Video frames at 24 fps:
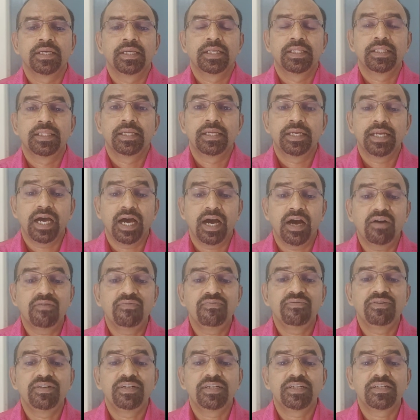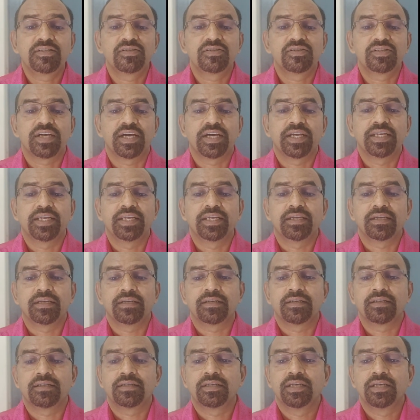Then after signing,